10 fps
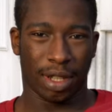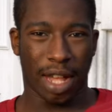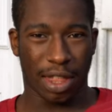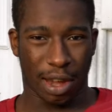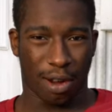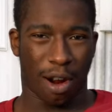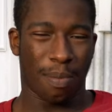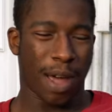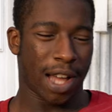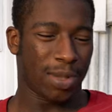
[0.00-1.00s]
Let that car
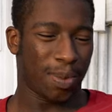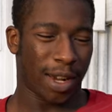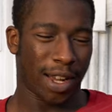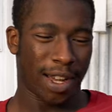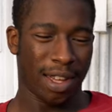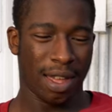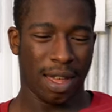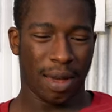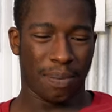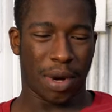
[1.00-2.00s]
pass by.
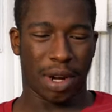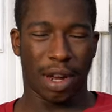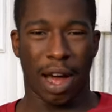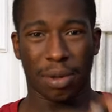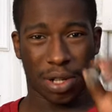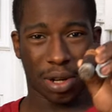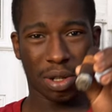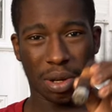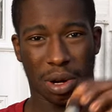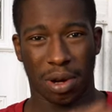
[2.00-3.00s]
But uh, I'll talk to
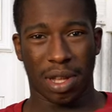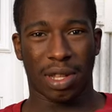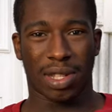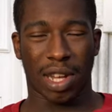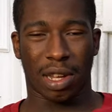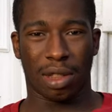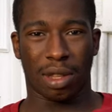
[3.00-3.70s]
y'all in the second